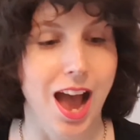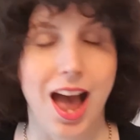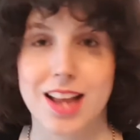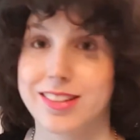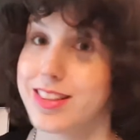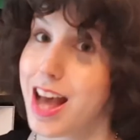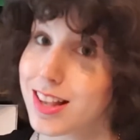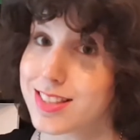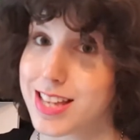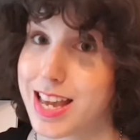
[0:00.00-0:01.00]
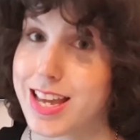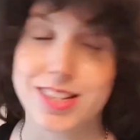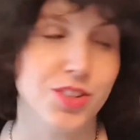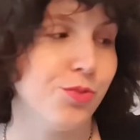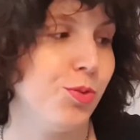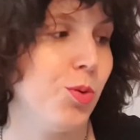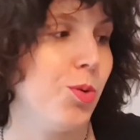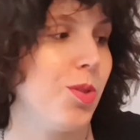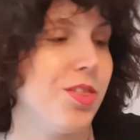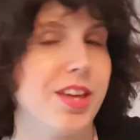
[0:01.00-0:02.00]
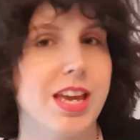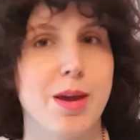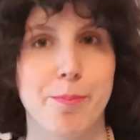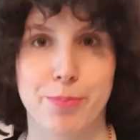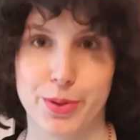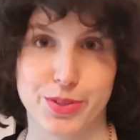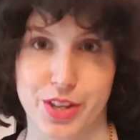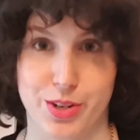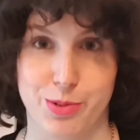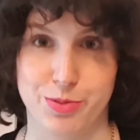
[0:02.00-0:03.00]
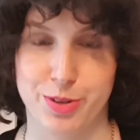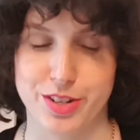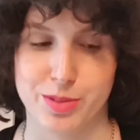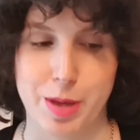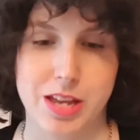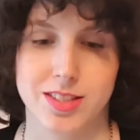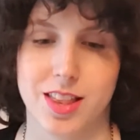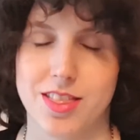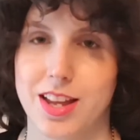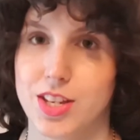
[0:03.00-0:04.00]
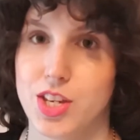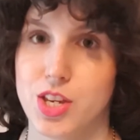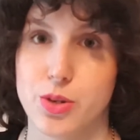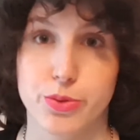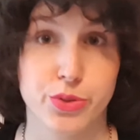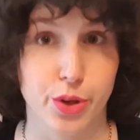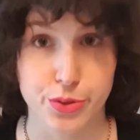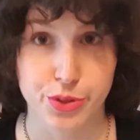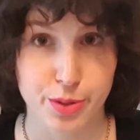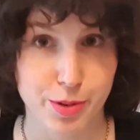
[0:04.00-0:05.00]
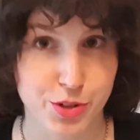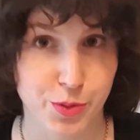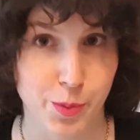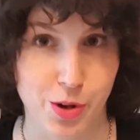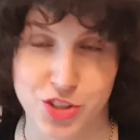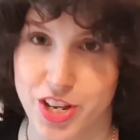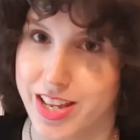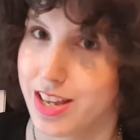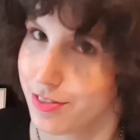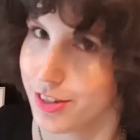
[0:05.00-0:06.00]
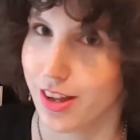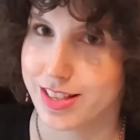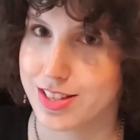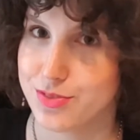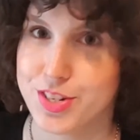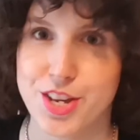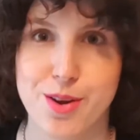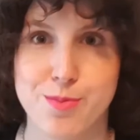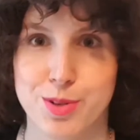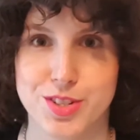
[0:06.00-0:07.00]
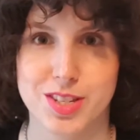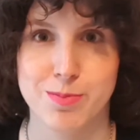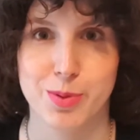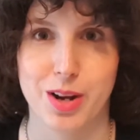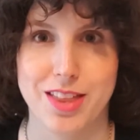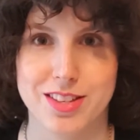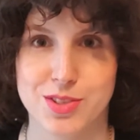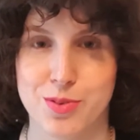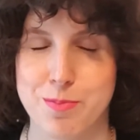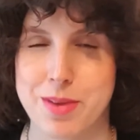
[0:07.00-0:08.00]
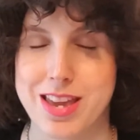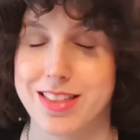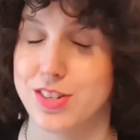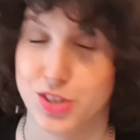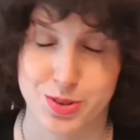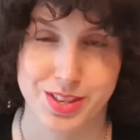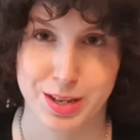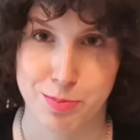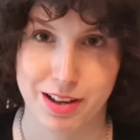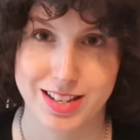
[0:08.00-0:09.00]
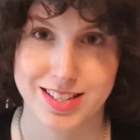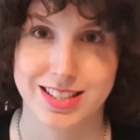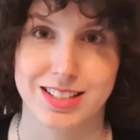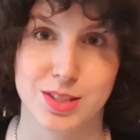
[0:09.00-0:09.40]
And that's it for the books I got for Christmas. Thank you so, so much for watching. If you like this video and want to see more like this from me, then do think about hitting that